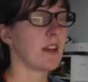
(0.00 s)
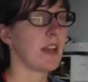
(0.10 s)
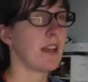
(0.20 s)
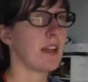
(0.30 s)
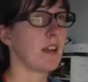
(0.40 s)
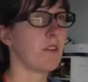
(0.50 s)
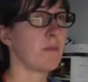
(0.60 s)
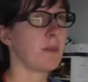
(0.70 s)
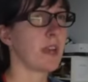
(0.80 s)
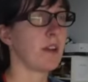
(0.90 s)
I hope,
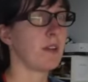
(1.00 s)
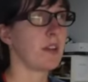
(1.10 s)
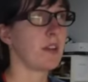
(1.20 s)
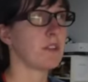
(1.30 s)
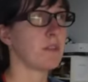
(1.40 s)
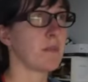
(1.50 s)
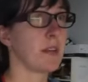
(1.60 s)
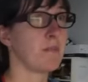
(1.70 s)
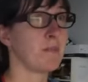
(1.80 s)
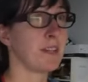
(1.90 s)
Carrie, you don't
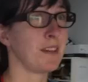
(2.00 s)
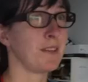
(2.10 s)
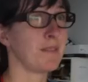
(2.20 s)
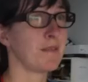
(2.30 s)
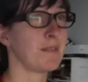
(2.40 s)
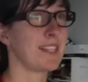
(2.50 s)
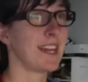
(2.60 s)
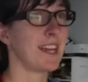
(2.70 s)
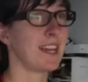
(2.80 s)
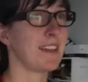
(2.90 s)
mind me
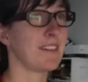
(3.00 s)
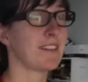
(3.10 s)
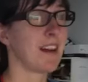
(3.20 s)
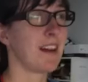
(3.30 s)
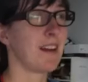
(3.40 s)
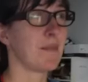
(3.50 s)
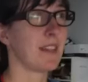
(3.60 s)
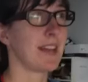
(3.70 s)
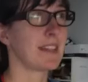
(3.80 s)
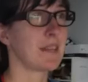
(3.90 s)
saying,
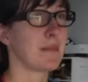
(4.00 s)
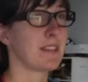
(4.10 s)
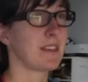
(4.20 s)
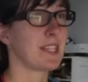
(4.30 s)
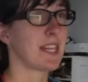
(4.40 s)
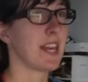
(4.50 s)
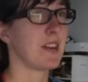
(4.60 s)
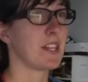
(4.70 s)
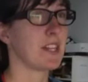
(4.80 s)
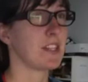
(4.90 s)
last time I talked to
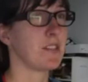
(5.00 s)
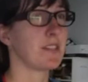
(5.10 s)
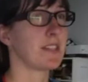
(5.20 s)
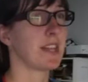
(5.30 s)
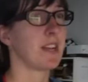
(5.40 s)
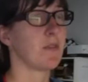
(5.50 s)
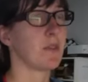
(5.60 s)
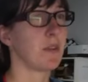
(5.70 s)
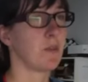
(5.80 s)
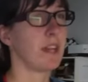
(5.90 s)
Carrie, she was saying
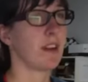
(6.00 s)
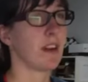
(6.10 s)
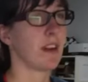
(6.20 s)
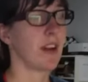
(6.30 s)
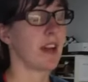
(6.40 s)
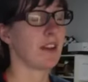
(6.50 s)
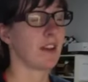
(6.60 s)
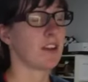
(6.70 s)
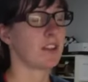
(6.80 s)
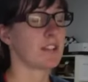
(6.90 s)
I
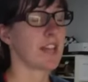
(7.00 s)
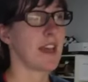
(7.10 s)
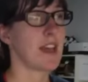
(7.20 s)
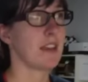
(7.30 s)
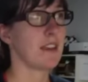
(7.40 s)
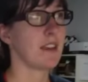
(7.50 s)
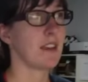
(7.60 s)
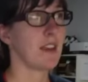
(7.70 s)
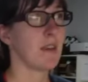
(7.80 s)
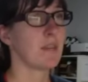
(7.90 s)
got her 10
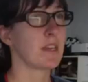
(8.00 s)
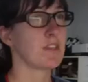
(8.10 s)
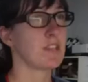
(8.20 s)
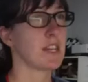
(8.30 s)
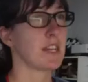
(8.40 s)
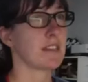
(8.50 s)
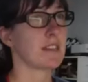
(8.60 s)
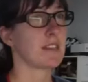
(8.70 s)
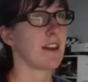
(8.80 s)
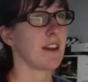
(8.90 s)
because she gets